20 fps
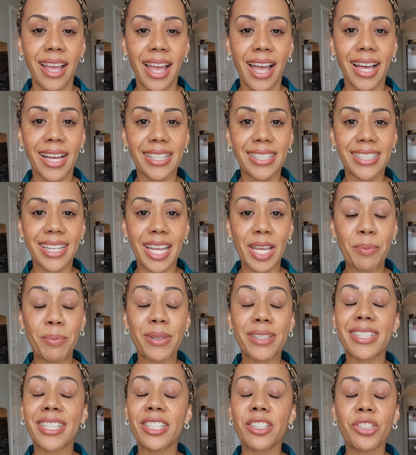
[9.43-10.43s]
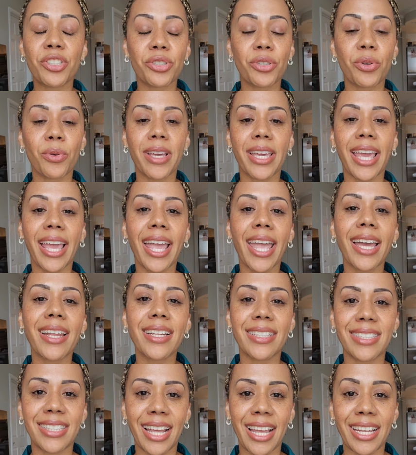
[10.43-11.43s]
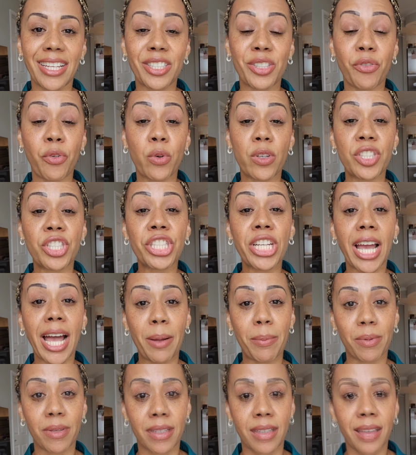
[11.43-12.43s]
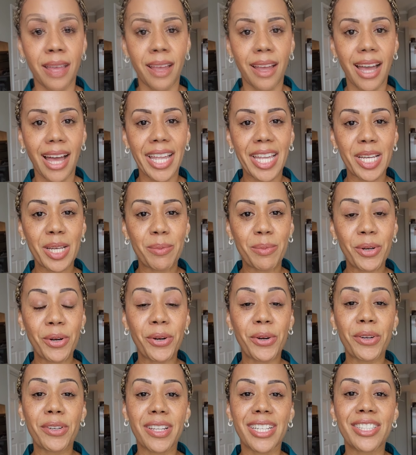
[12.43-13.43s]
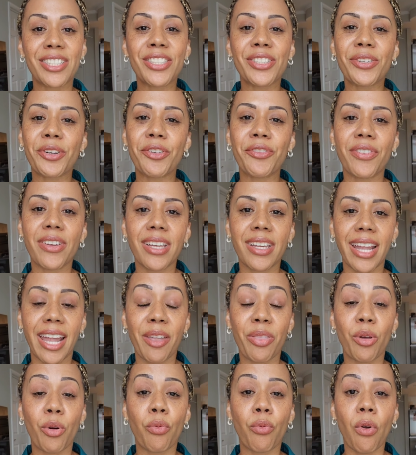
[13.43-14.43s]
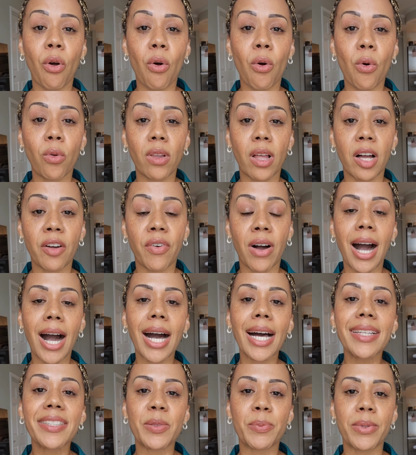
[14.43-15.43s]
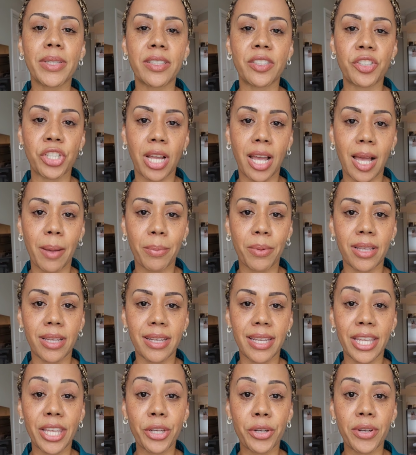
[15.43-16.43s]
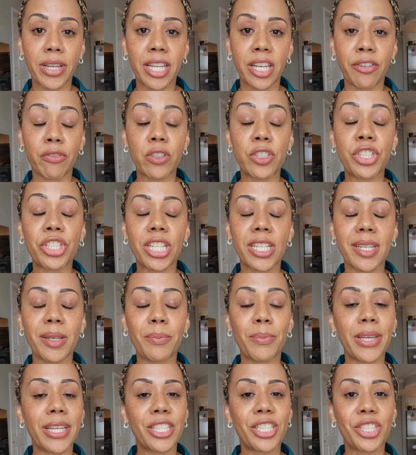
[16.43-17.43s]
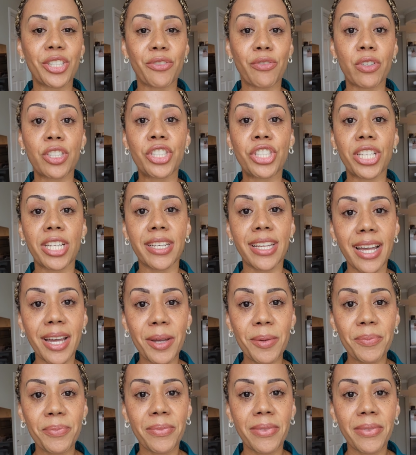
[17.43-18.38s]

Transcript: as a potential candidate for chaplain. I am currently serving in the role of hospice chaplain here in Virginia Beach, Virginia,